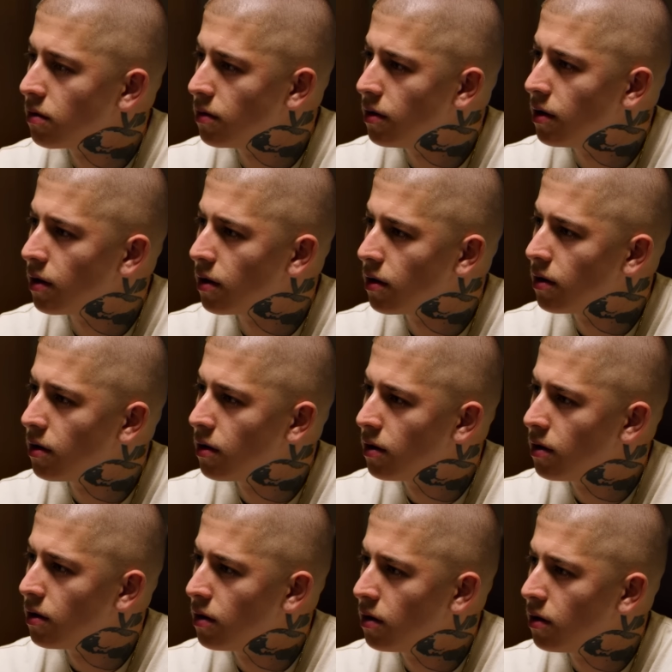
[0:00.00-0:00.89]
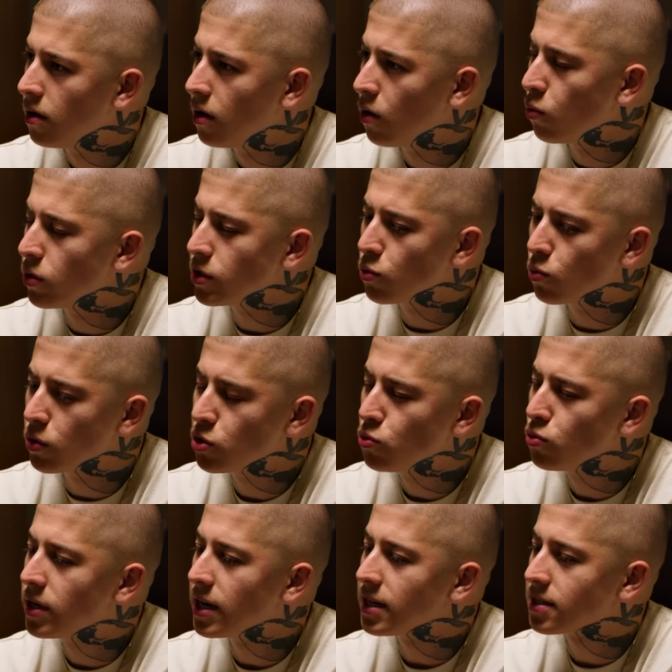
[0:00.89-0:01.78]
Yeah. When
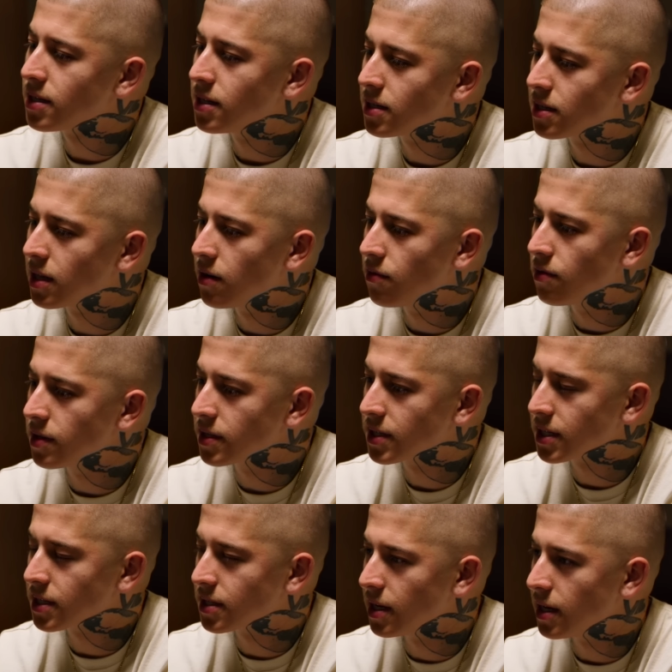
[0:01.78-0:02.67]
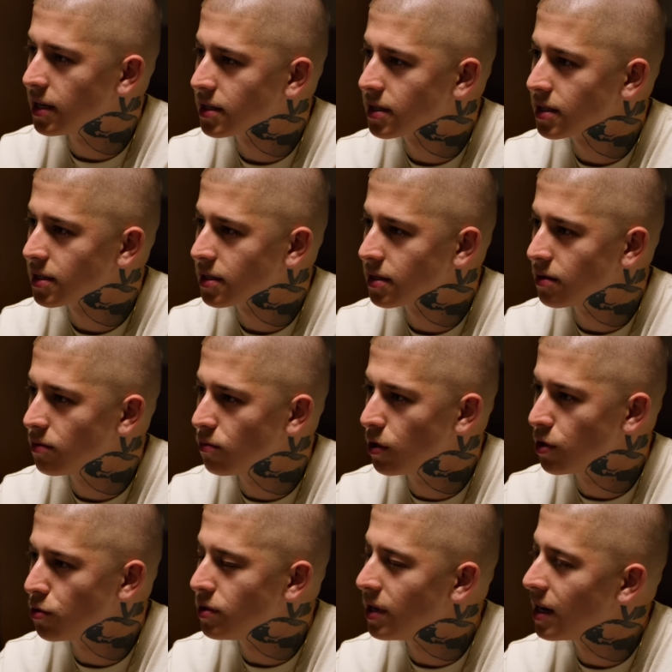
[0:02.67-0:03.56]
you get to this level of success
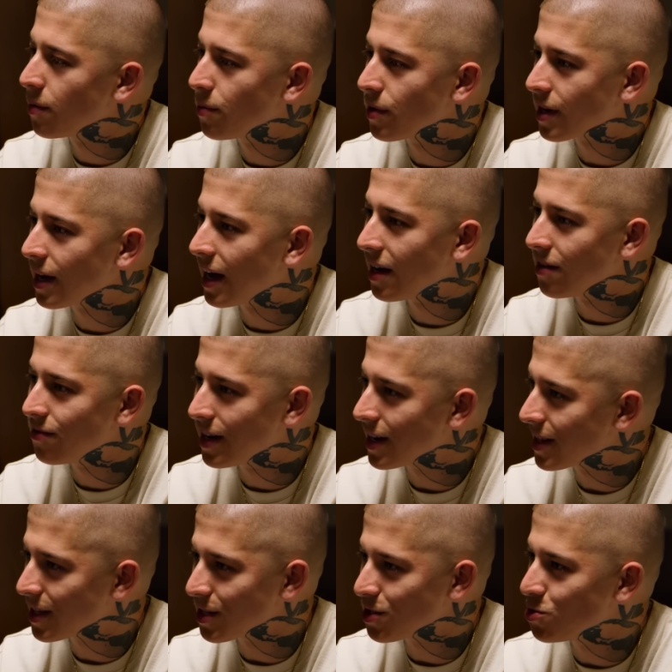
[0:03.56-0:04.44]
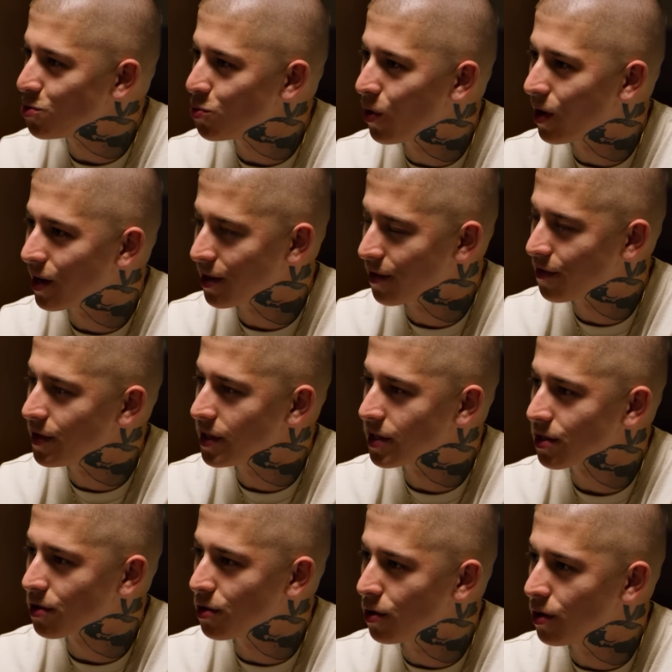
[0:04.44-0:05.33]
where you damn near can have anything that you want in the
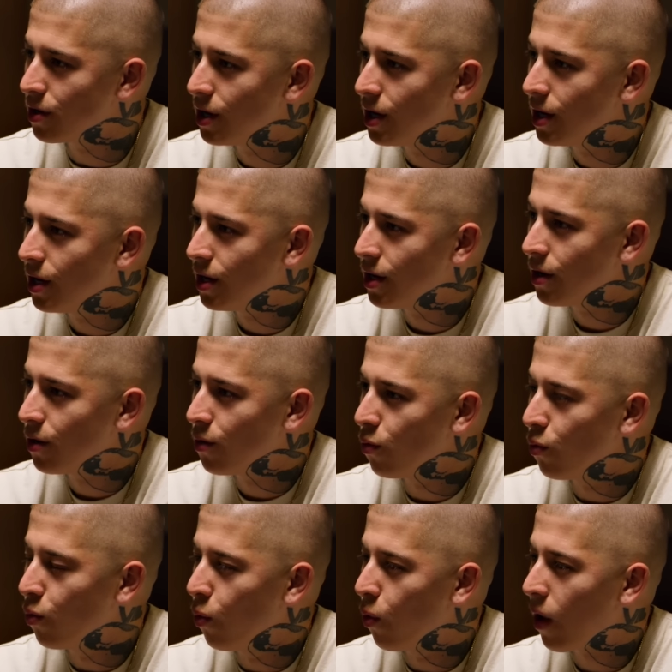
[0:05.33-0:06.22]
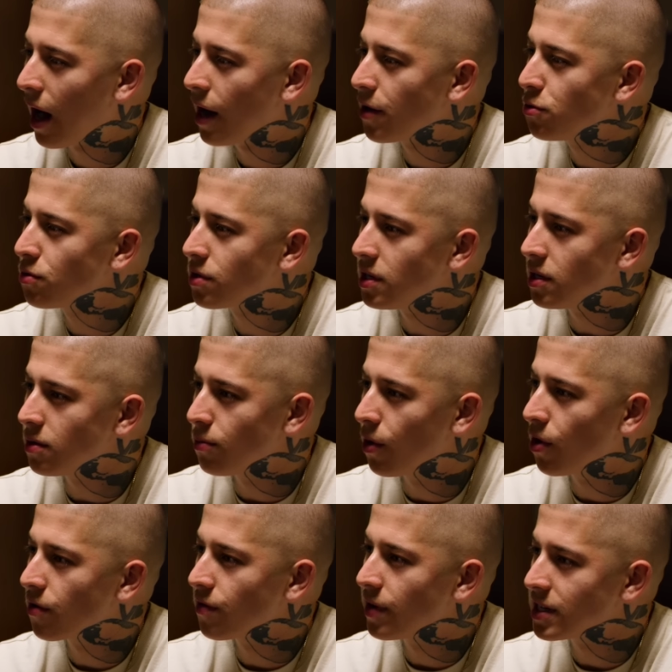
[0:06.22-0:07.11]
physical, how do you keep
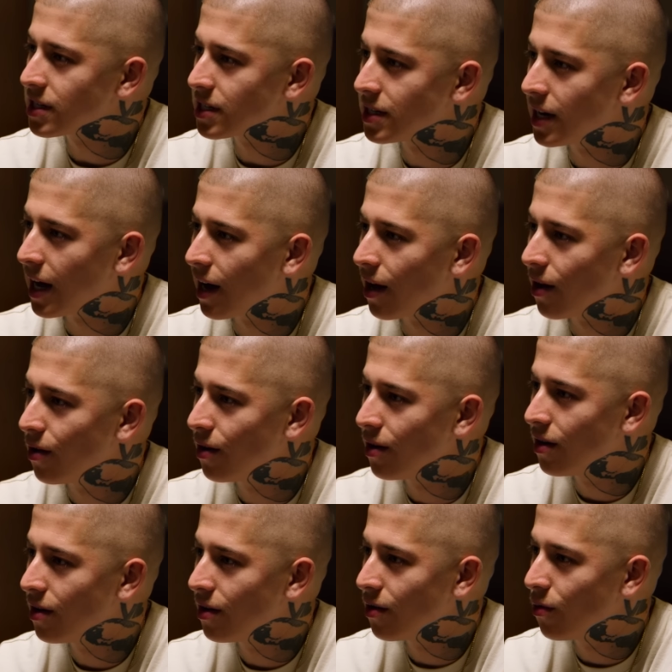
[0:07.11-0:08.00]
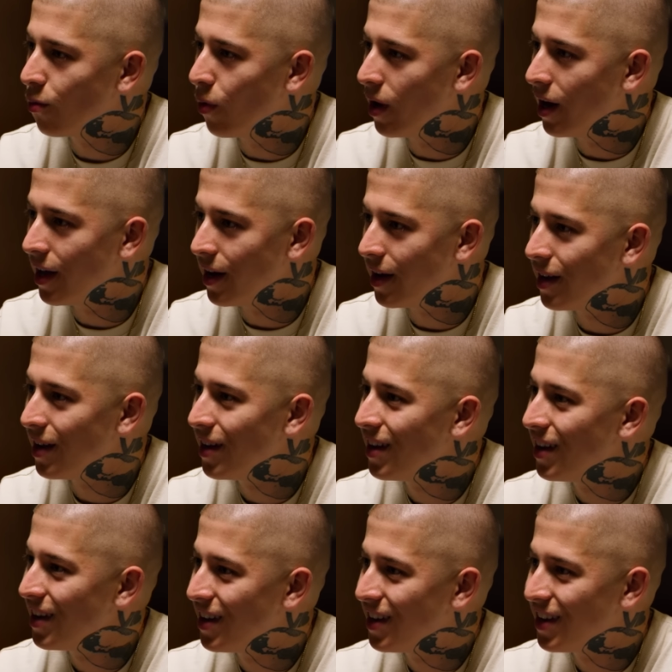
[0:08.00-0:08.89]
motivation now when
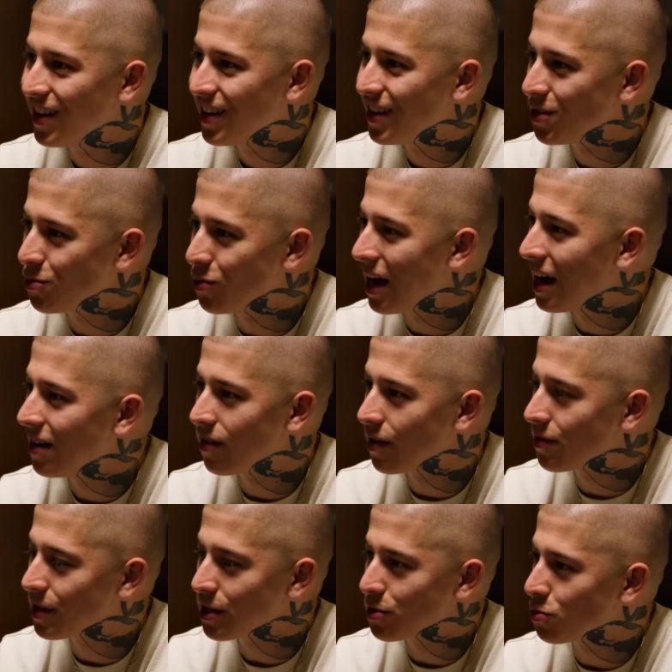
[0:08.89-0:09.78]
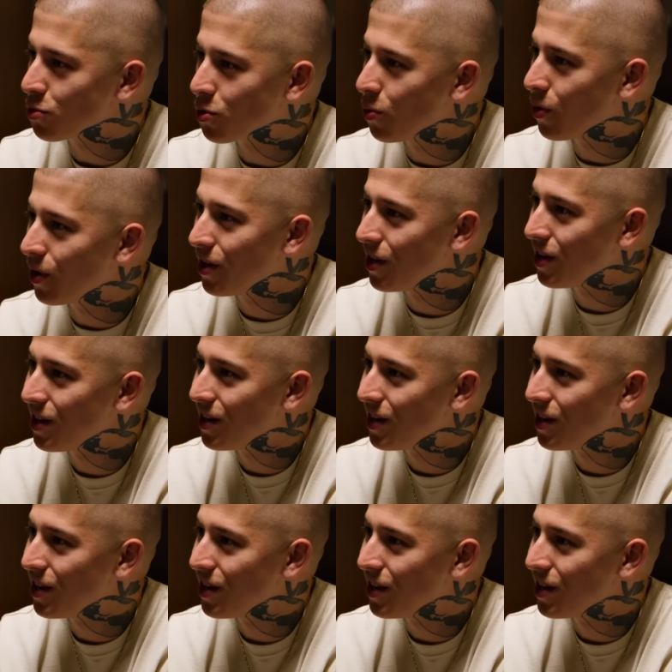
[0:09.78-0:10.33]
you have everything you could want?